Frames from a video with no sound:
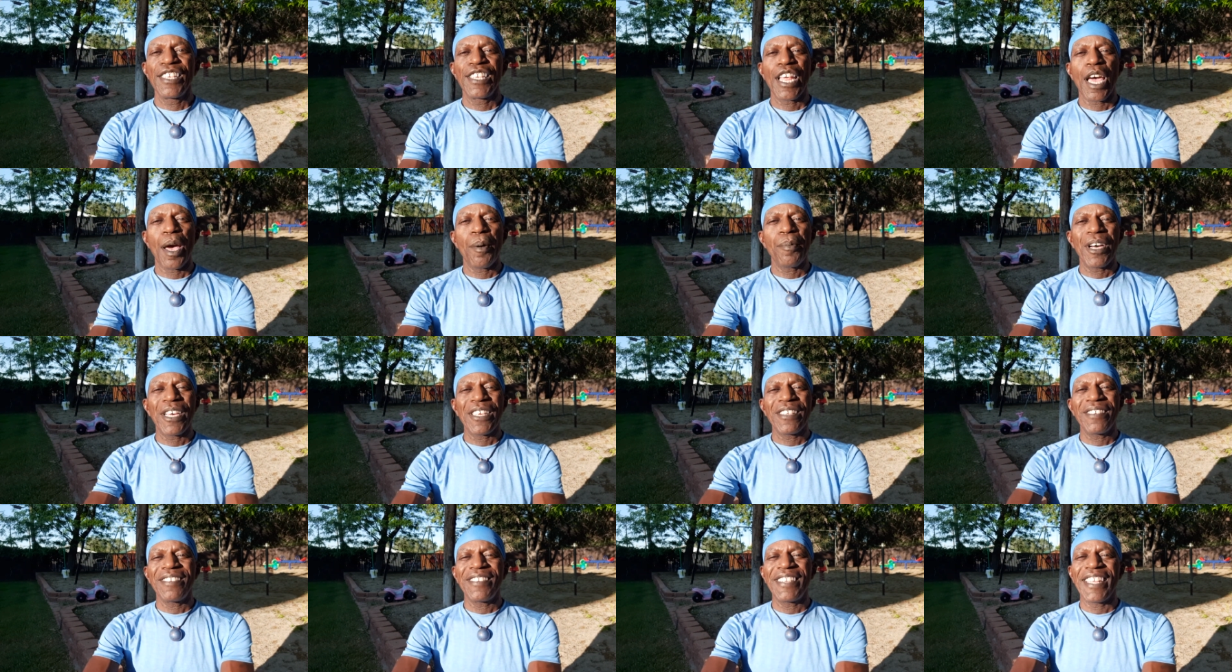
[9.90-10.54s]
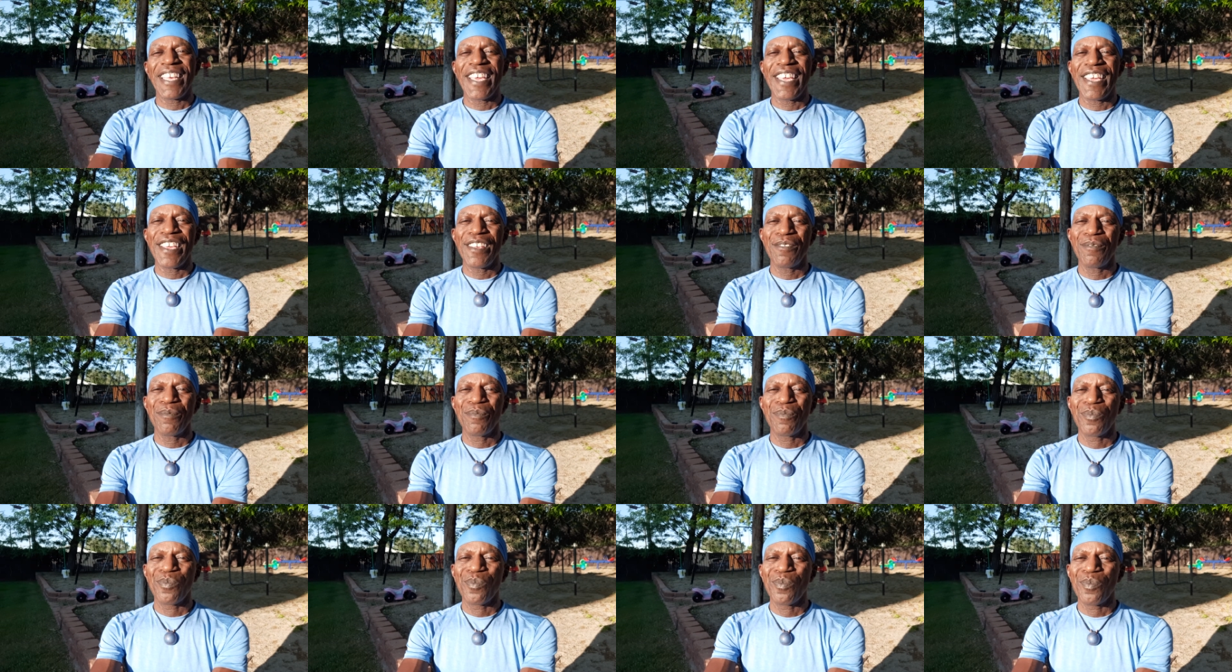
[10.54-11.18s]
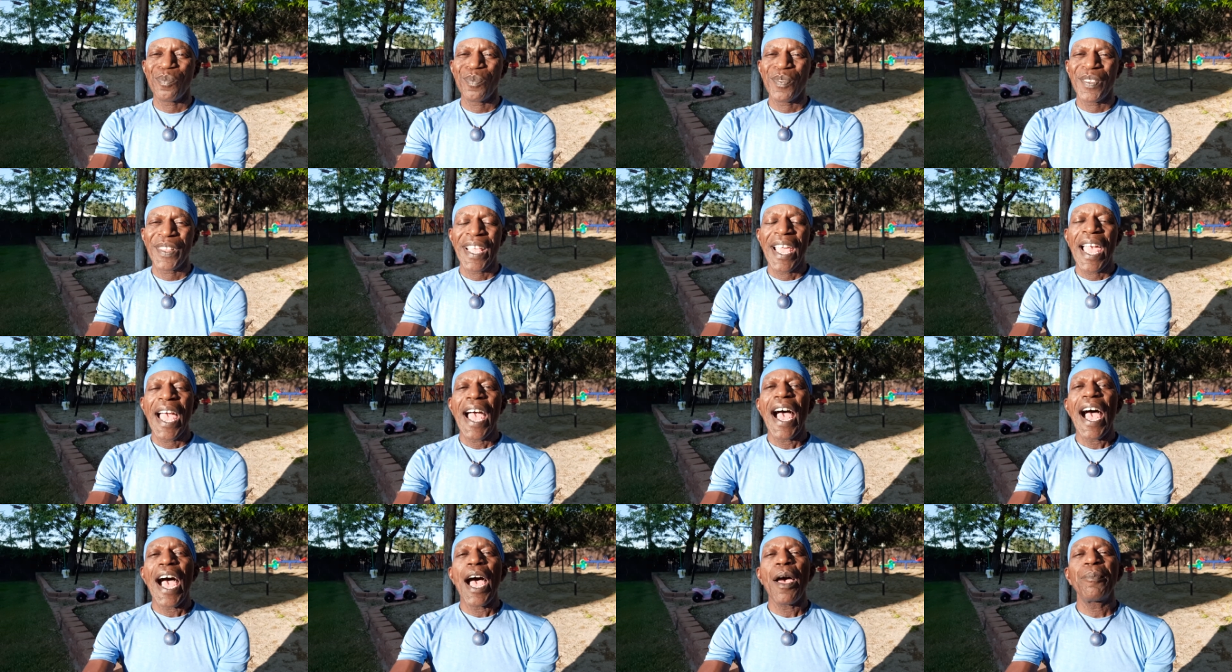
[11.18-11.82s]
Namaste.
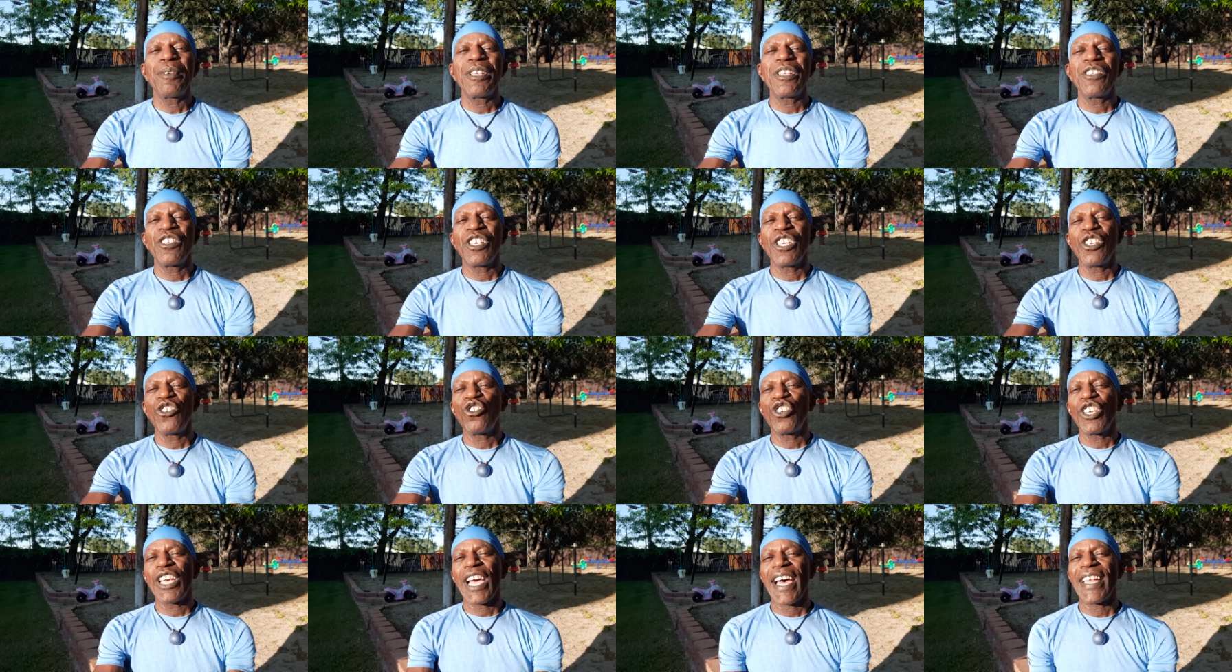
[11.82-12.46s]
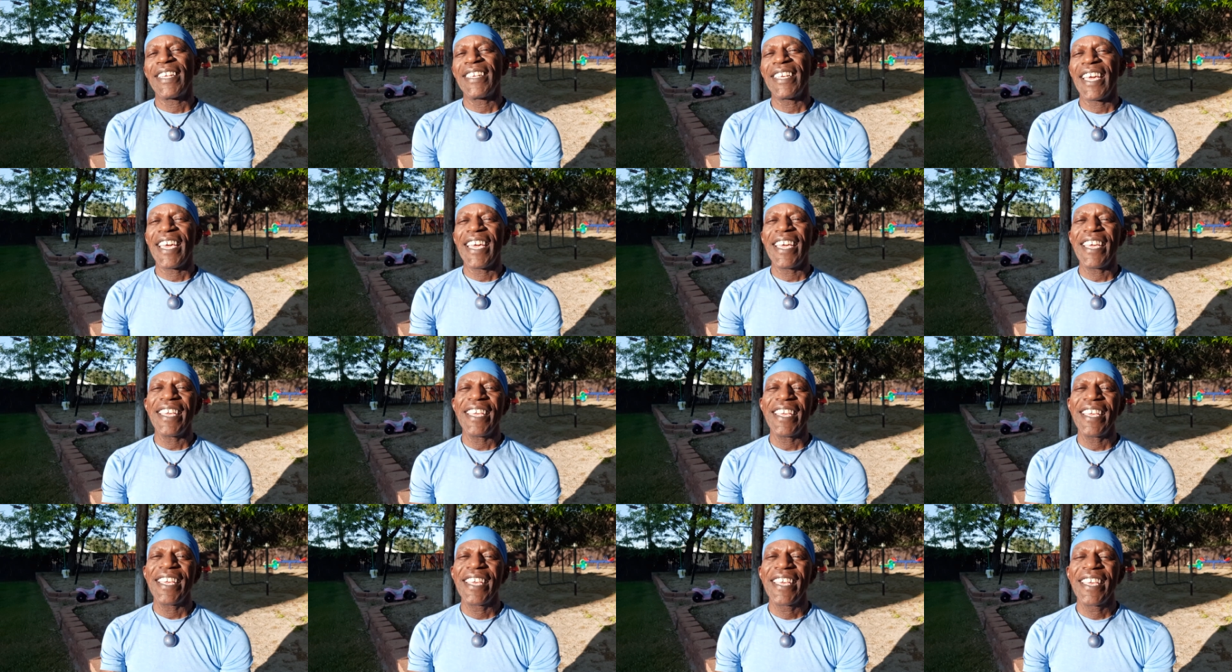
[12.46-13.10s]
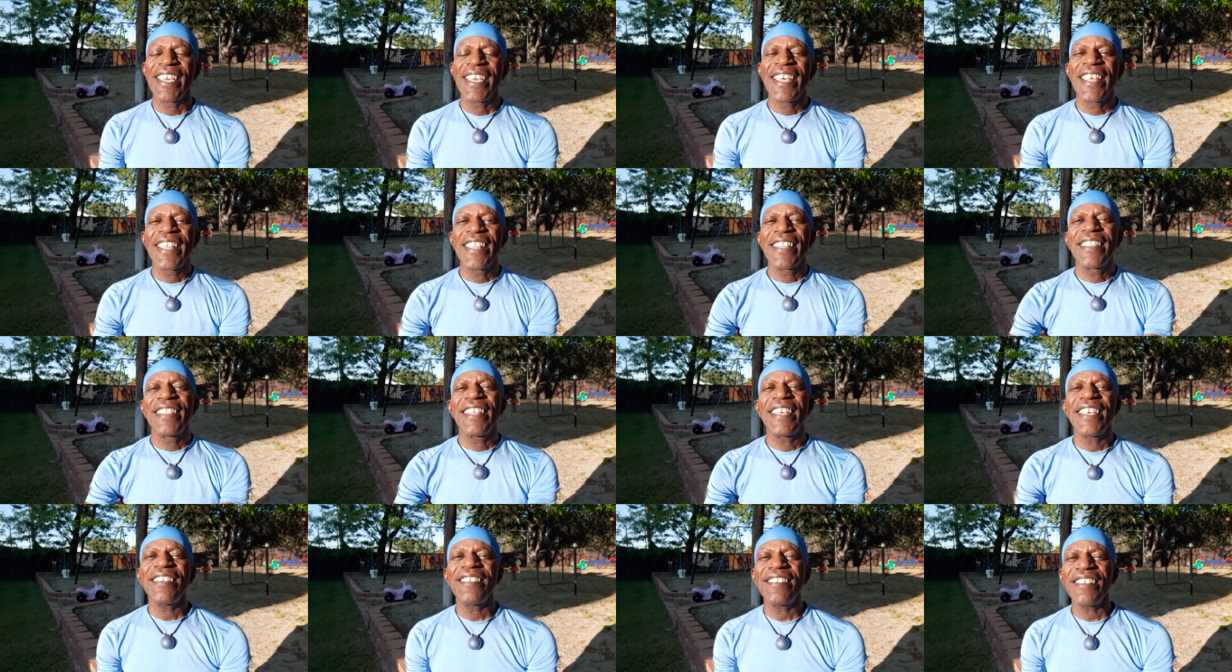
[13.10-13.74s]
I'm Ezichi Ade.
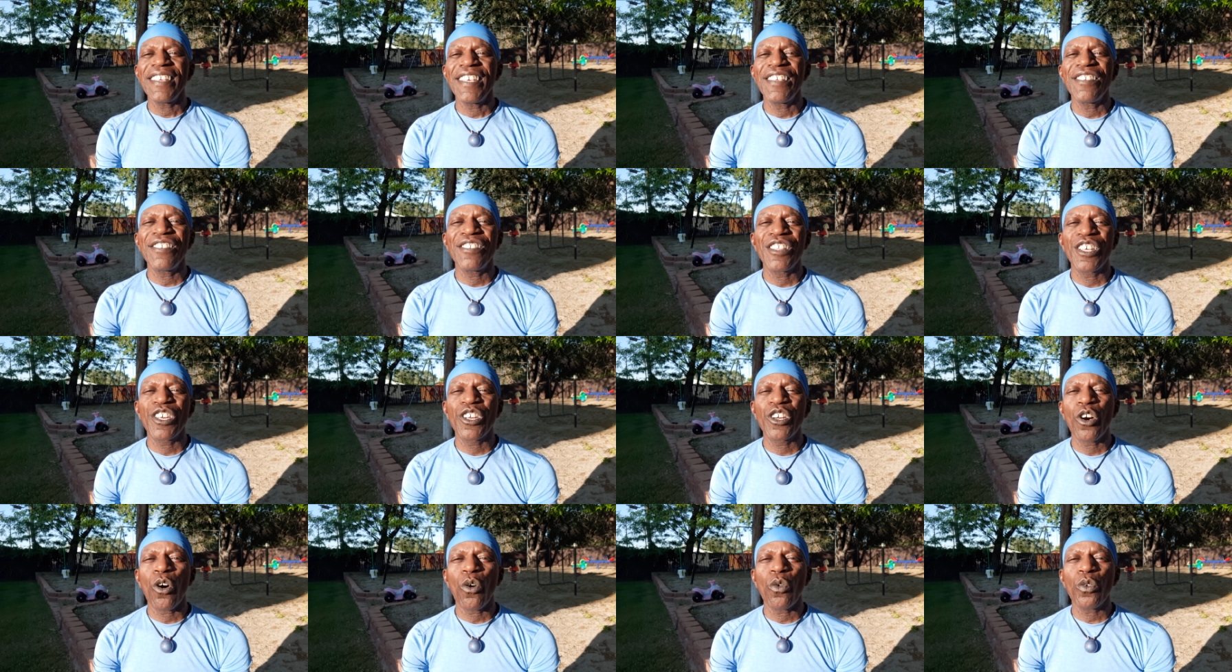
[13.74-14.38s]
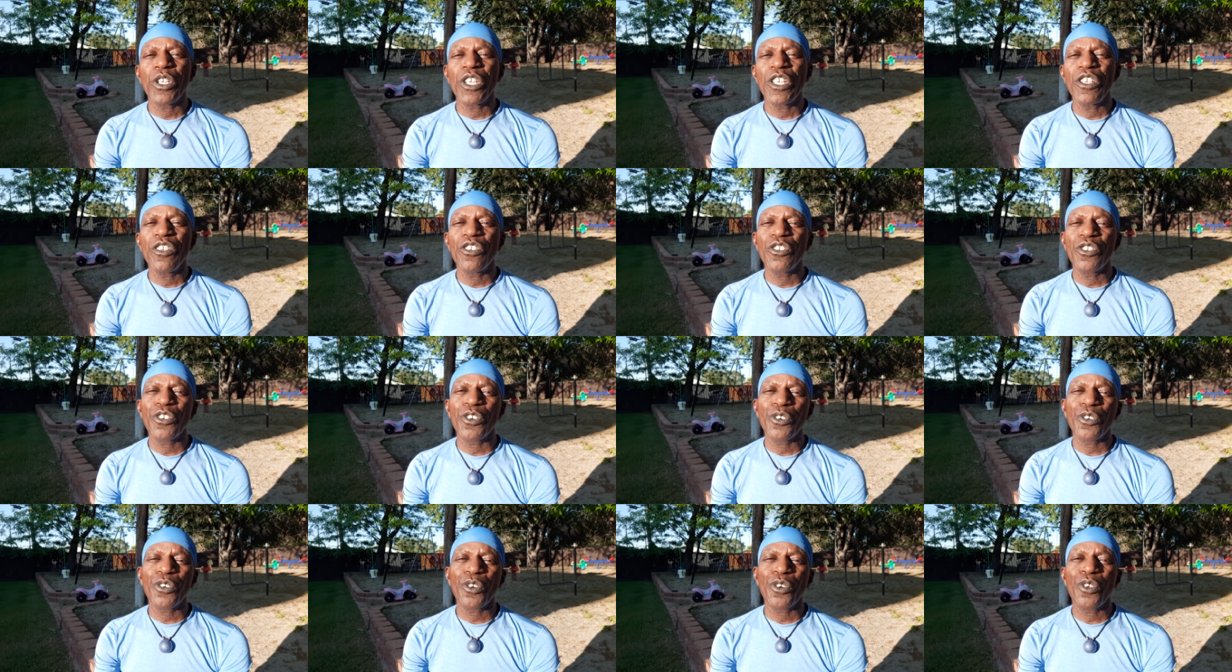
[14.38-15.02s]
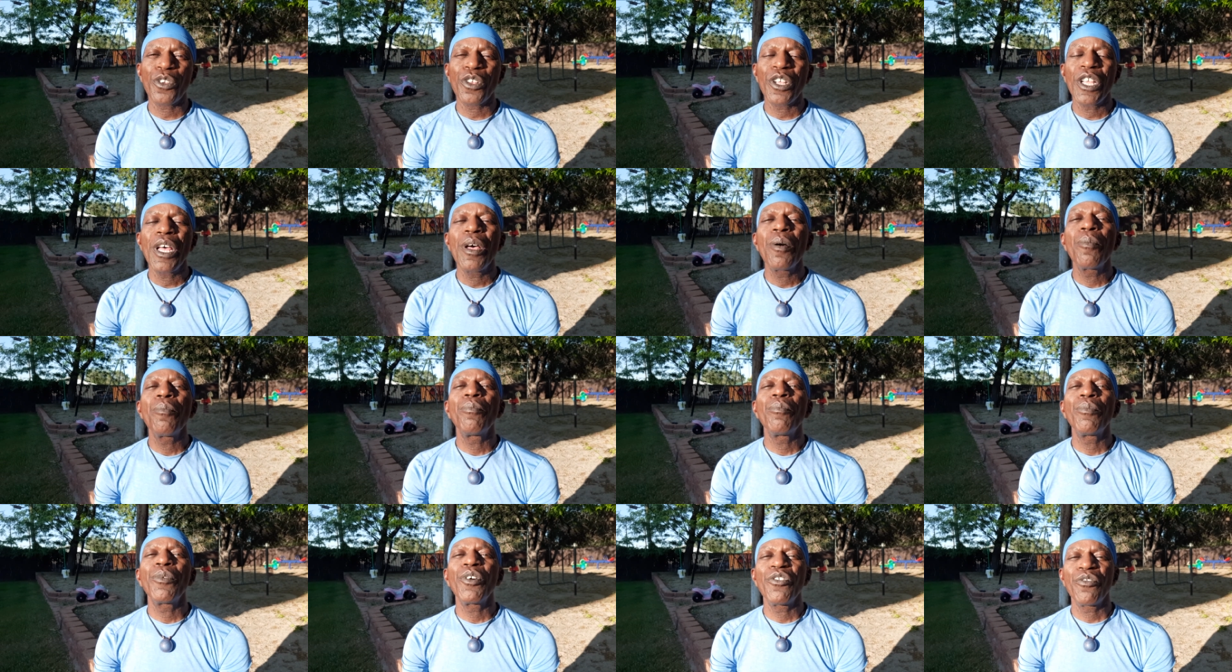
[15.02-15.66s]
This is the Golden Circle
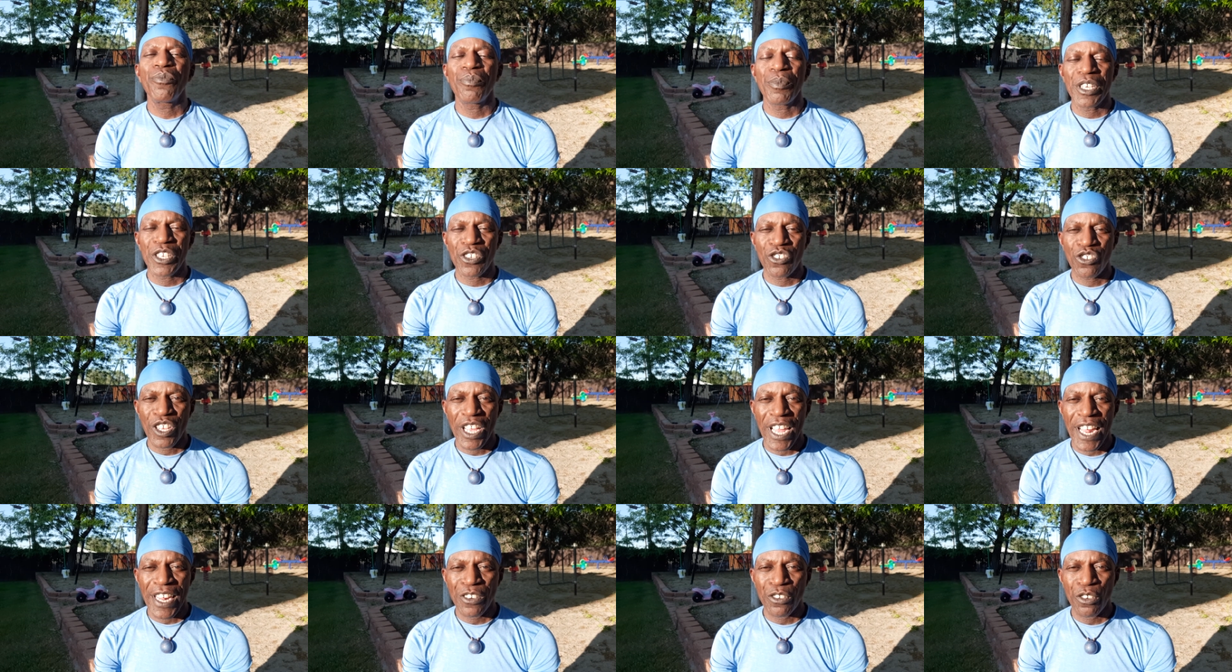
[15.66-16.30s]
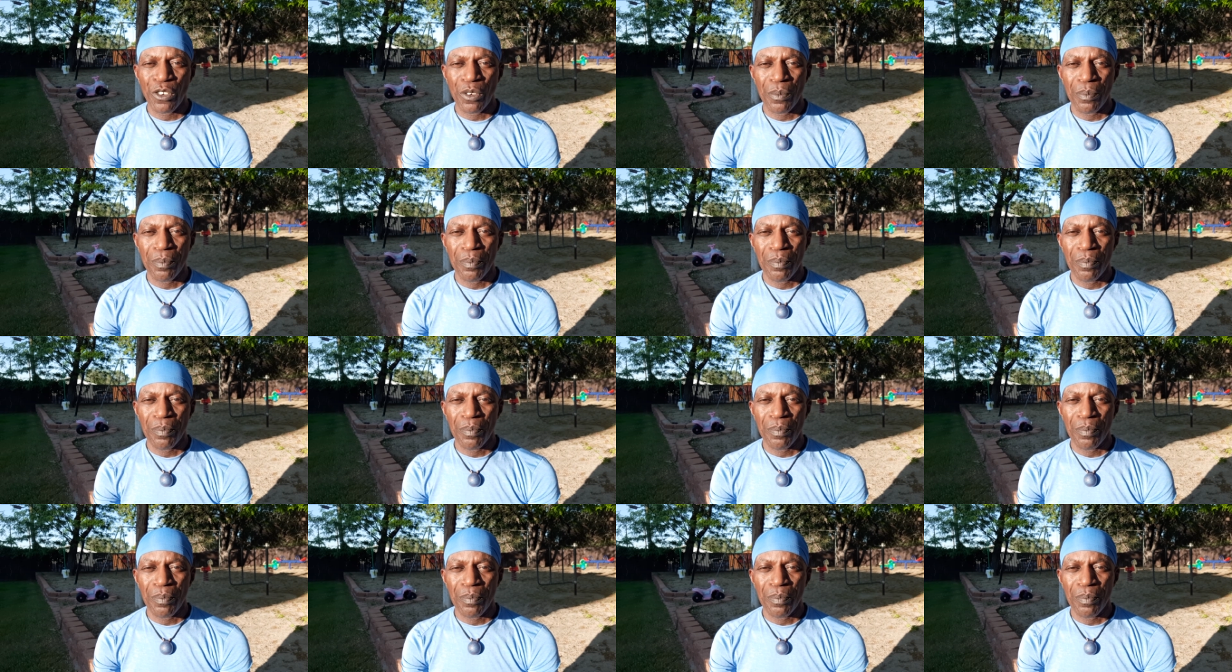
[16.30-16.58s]
Movement Channel.